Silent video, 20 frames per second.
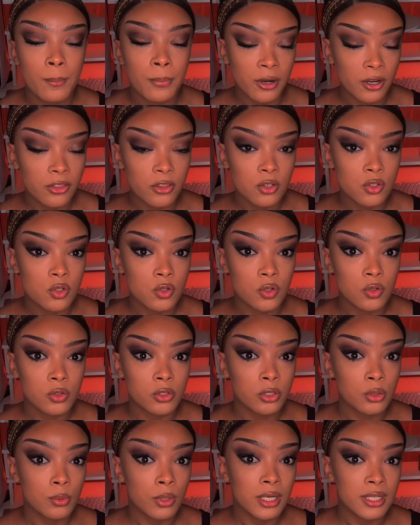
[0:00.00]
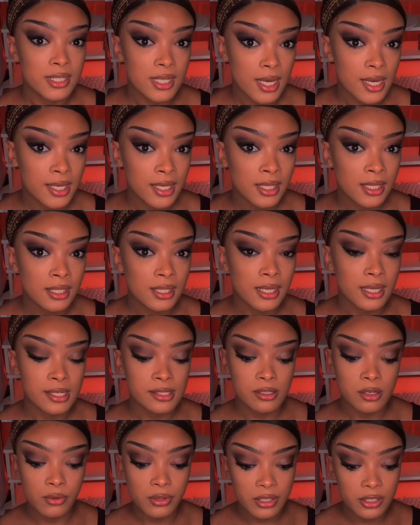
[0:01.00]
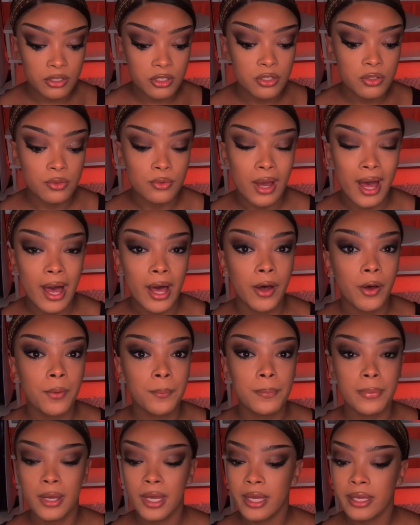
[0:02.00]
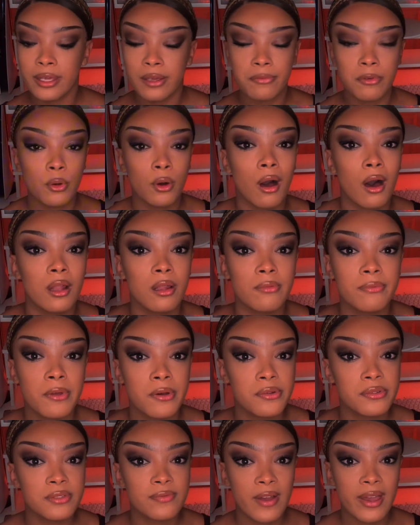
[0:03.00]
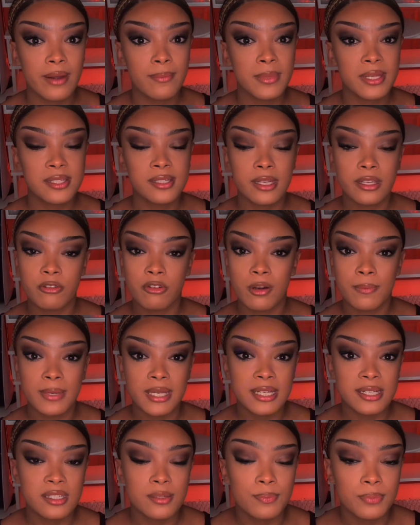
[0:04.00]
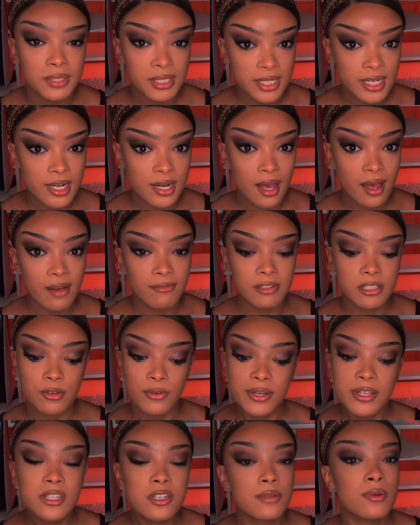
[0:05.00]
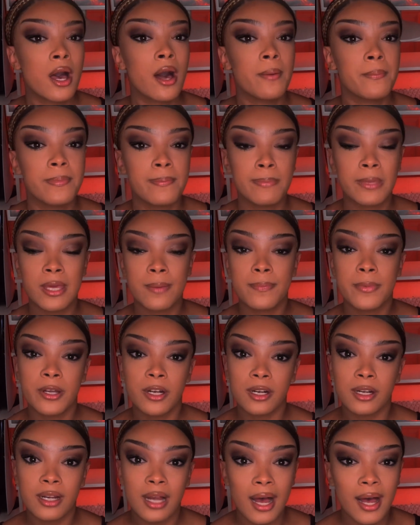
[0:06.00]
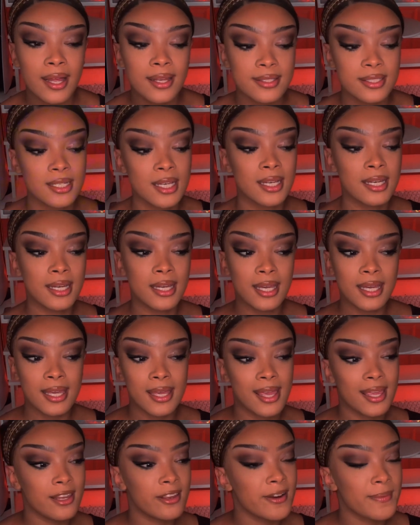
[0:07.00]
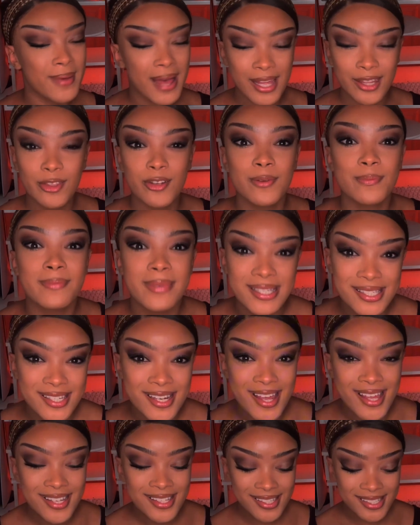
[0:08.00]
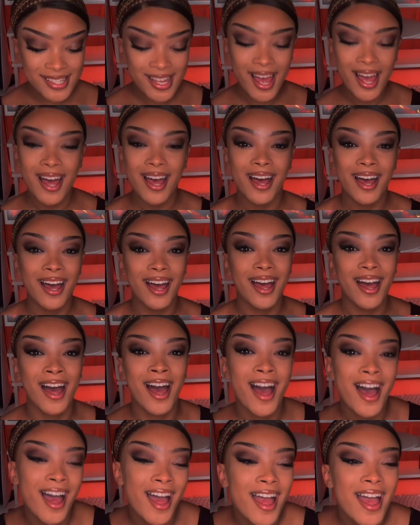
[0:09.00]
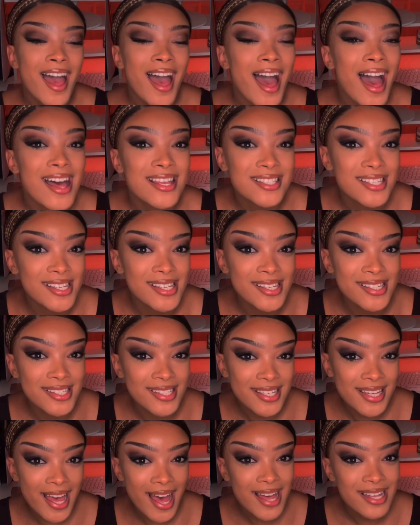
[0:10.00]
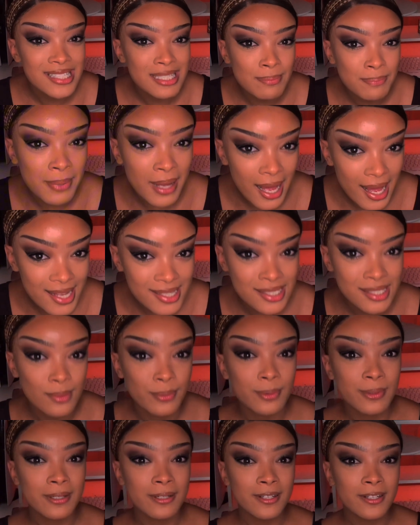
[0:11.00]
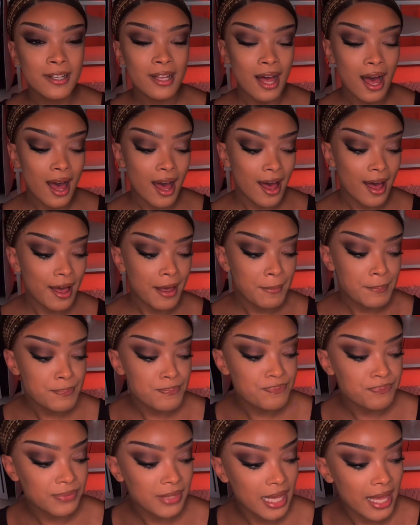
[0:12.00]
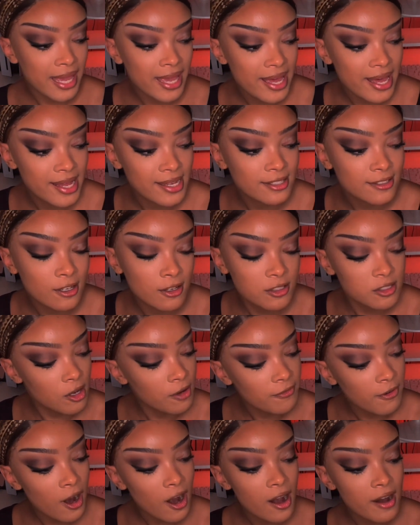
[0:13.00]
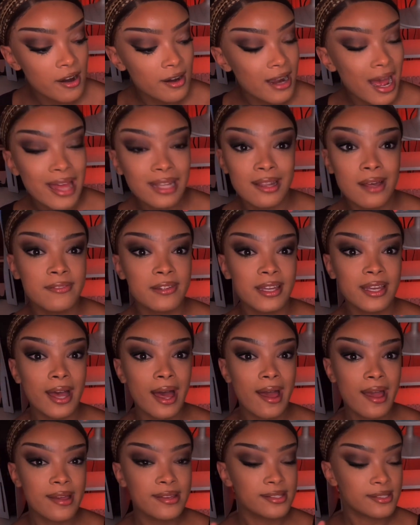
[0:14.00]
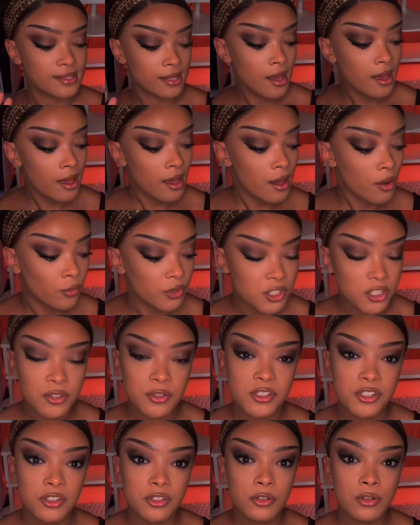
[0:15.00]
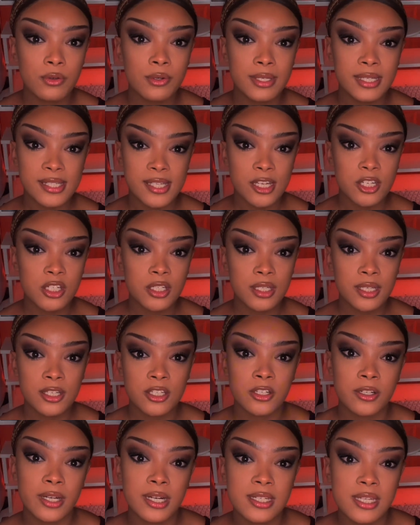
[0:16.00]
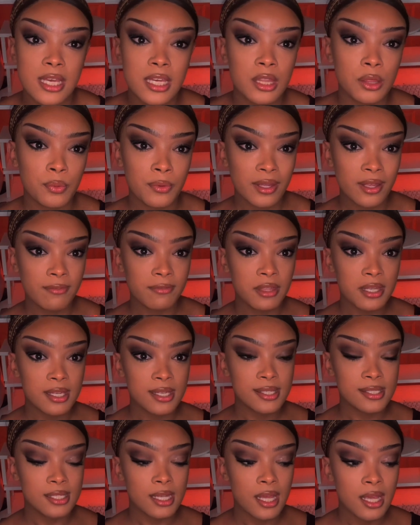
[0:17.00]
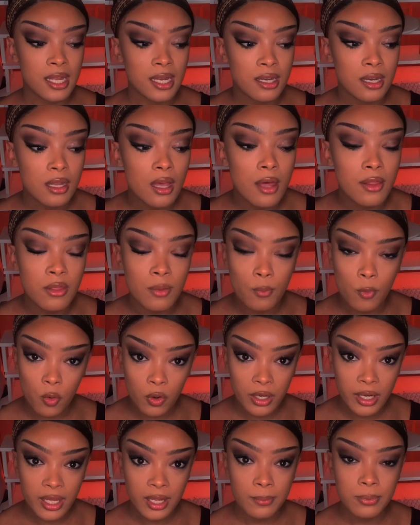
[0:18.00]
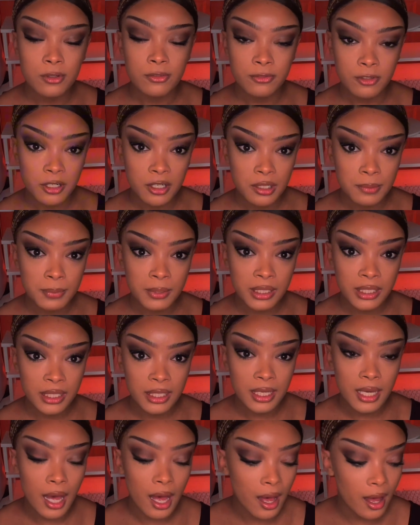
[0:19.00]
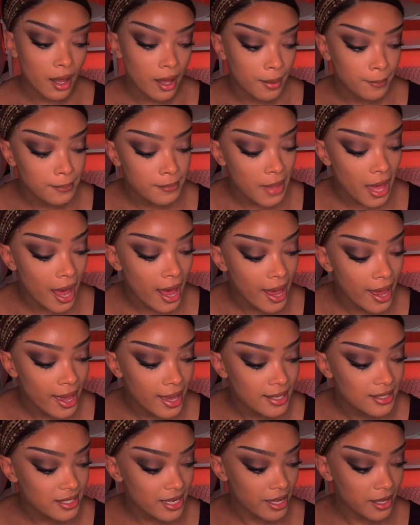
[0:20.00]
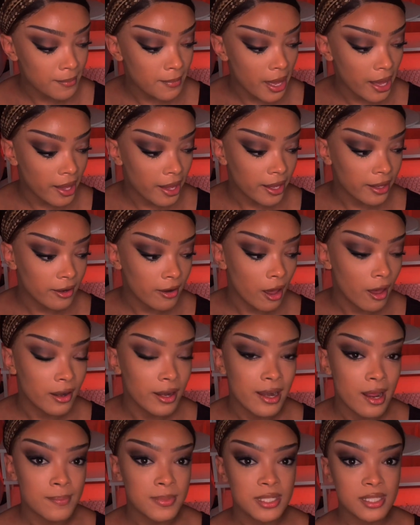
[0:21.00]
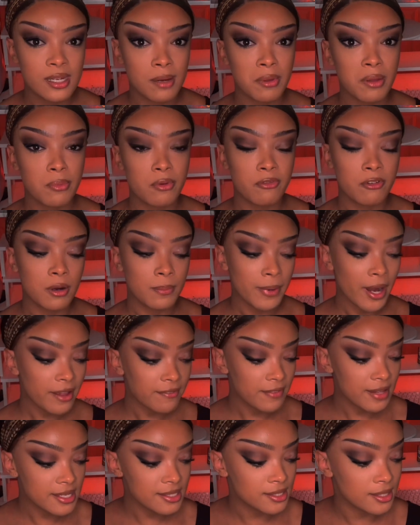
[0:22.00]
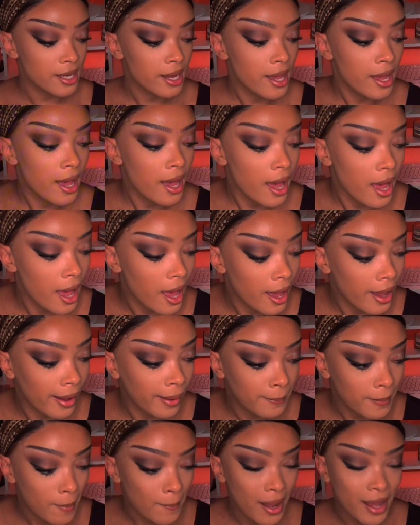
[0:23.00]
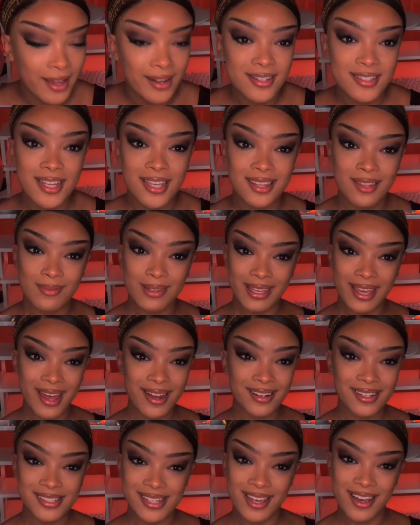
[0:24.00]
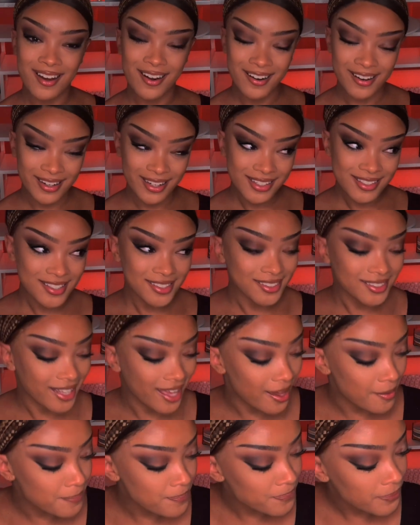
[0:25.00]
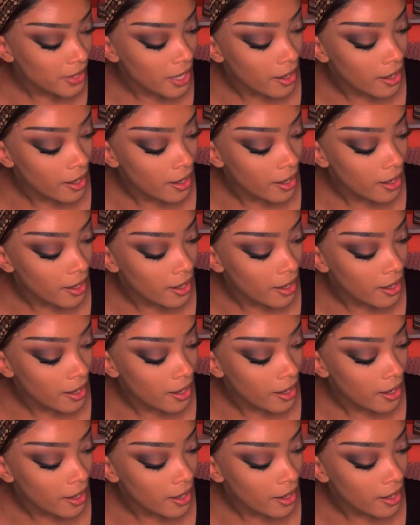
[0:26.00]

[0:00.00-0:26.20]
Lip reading: birth control you are taking, it is going to help give you all of those vitamins that you are being depleted of. It's going to help keep your gut and your bathroom business as easy as possible. And so far, I love it, guys. What you do, essentially, is you're gonna take three of these in the morning, preferably. I take mine on an empty stomach before breakfast. I'm not gonna take them again because I already took them.